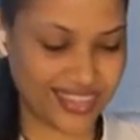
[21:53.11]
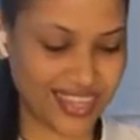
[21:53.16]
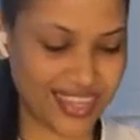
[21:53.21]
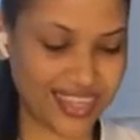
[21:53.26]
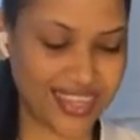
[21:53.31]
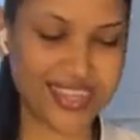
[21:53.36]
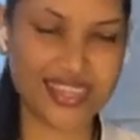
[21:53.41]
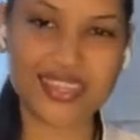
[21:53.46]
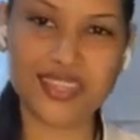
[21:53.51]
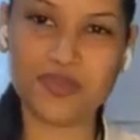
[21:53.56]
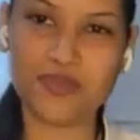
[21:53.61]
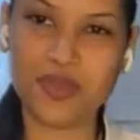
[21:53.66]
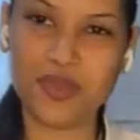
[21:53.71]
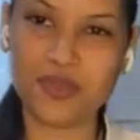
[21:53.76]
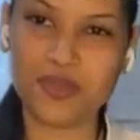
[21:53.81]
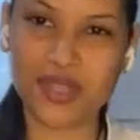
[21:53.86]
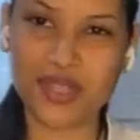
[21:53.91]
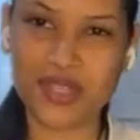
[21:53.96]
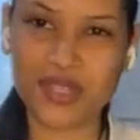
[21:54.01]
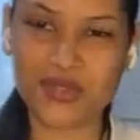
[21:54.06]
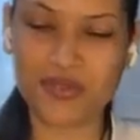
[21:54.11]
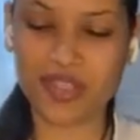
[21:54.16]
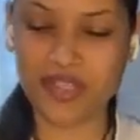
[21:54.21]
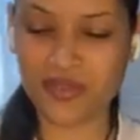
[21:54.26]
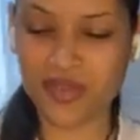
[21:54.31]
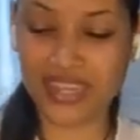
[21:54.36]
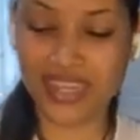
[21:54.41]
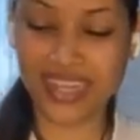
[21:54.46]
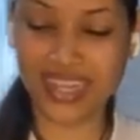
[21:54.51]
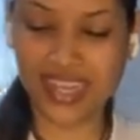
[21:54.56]
I think some people as well,
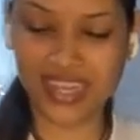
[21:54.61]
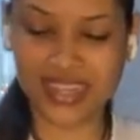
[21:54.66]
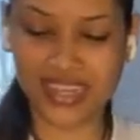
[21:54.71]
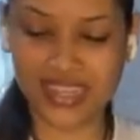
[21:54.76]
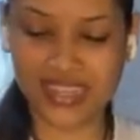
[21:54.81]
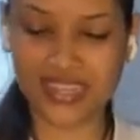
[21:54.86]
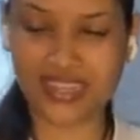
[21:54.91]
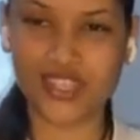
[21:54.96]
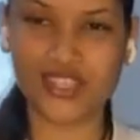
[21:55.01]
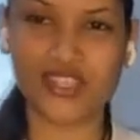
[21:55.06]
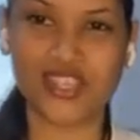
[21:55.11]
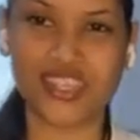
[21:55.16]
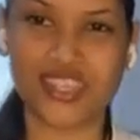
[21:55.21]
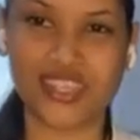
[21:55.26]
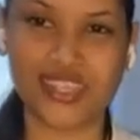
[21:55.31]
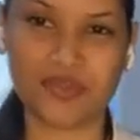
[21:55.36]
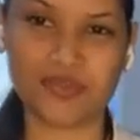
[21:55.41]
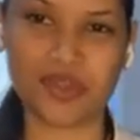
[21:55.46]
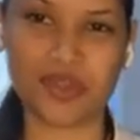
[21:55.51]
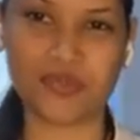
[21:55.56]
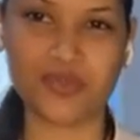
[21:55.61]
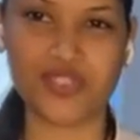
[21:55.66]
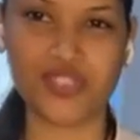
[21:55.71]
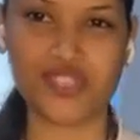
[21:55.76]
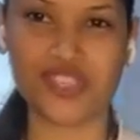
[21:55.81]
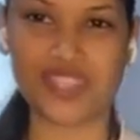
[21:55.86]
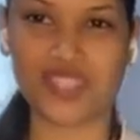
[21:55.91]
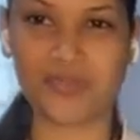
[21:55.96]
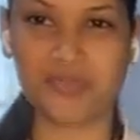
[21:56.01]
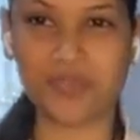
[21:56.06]
when they're adding the chicken, they're probably
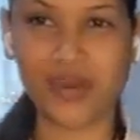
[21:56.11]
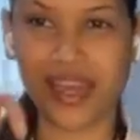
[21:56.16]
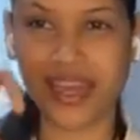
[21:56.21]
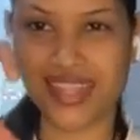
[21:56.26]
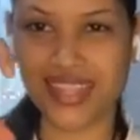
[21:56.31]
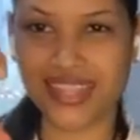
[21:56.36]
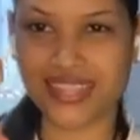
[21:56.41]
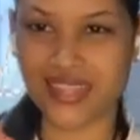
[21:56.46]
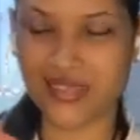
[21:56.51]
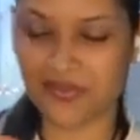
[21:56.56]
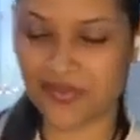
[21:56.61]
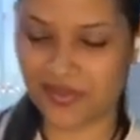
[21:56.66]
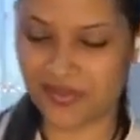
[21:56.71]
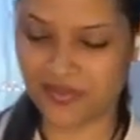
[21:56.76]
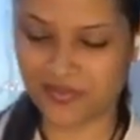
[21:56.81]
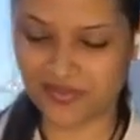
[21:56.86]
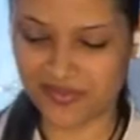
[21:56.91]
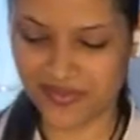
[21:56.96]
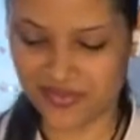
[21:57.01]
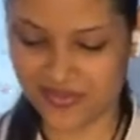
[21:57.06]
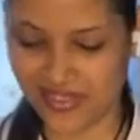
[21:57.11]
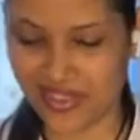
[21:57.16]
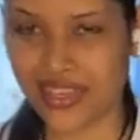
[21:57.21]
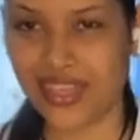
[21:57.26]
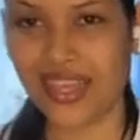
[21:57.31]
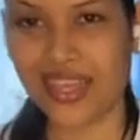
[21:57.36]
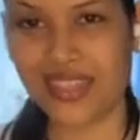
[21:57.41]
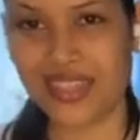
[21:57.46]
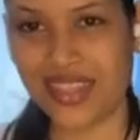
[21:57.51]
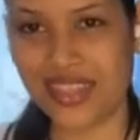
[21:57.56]
just gonna pile it up,
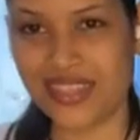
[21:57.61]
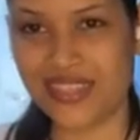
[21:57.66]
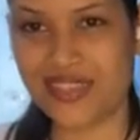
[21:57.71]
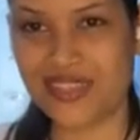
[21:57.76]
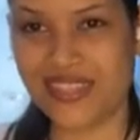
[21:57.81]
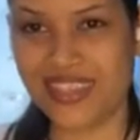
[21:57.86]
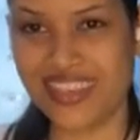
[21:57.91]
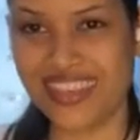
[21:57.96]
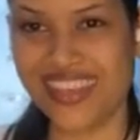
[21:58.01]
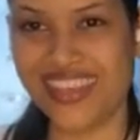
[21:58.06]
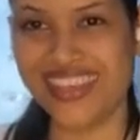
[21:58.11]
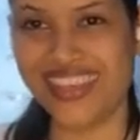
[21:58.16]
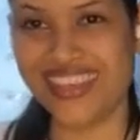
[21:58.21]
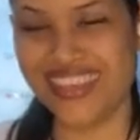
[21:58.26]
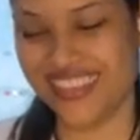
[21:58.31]
and that's okay.